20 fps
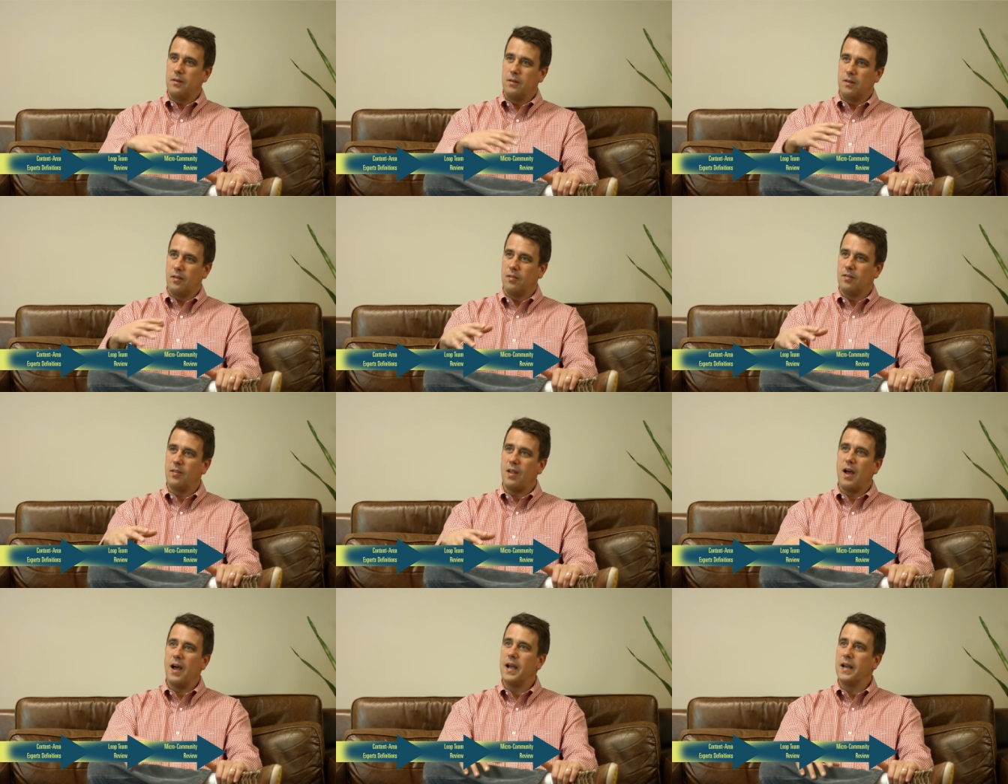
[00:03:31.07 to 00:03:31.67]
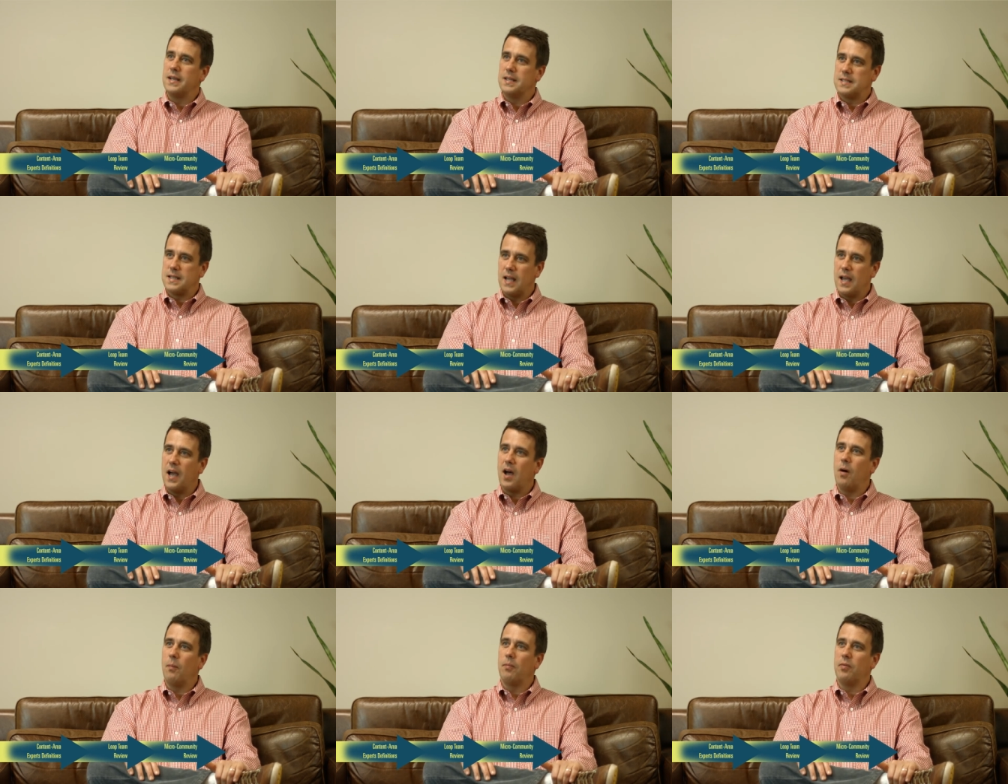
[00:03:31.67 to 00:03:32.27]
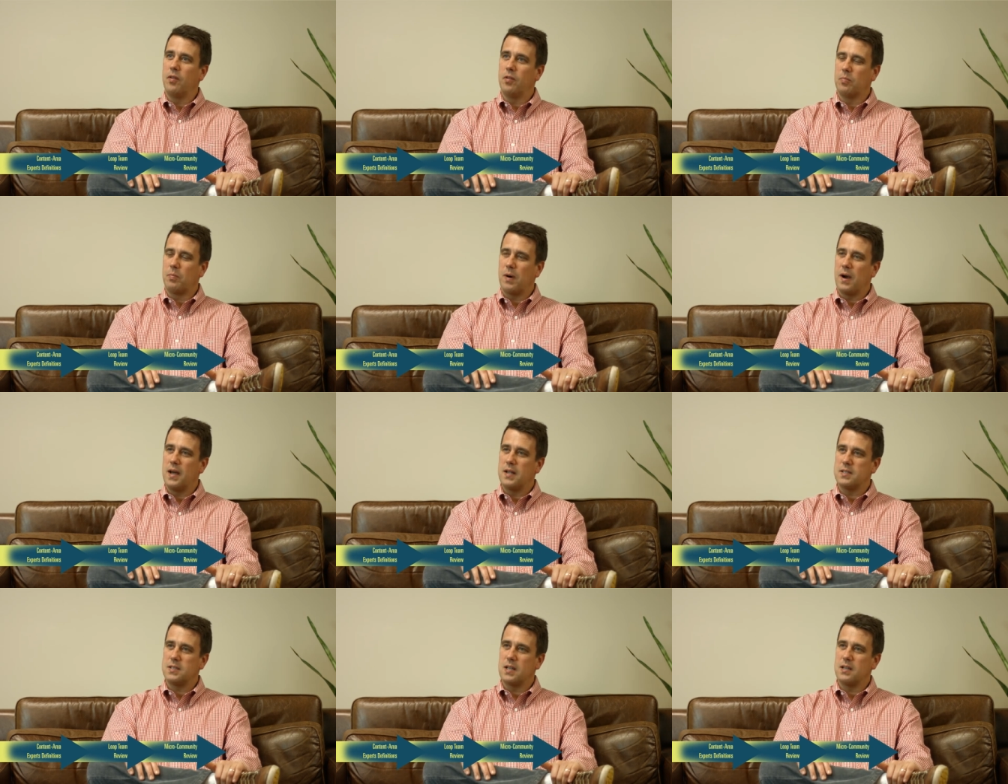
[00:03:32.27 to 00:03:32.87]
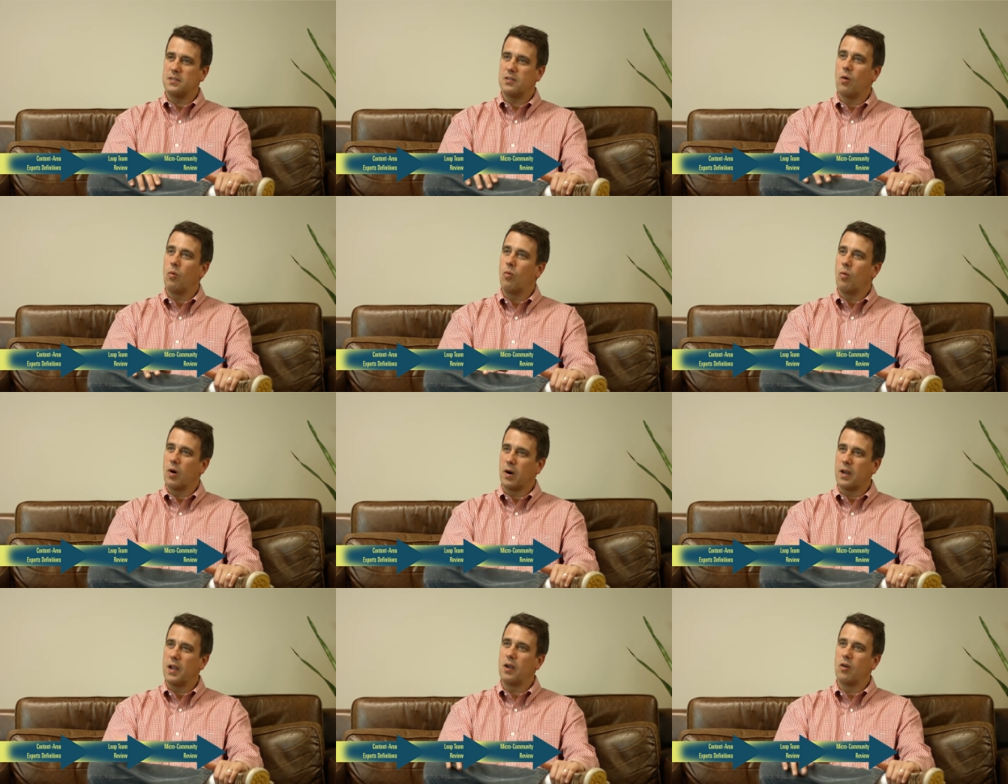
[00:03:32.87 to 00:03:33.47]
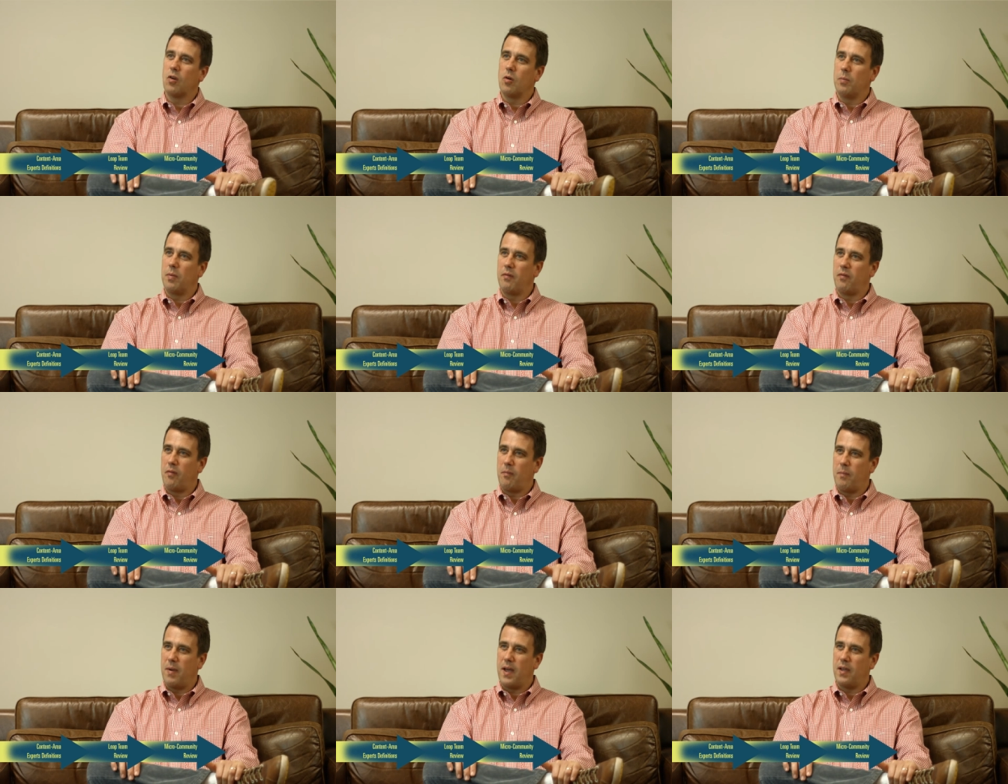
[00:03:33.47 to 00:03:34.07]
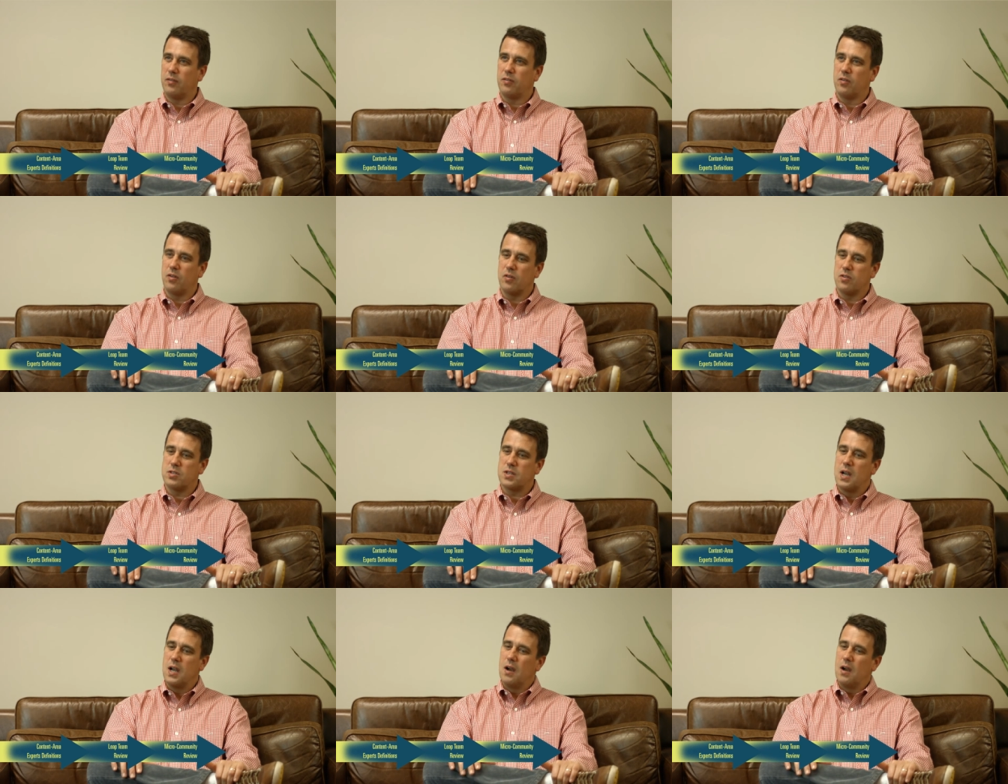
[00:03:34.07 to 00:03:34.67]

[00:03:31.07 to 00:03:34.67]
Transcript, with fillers: designed to help this process, a working group of ambassadors.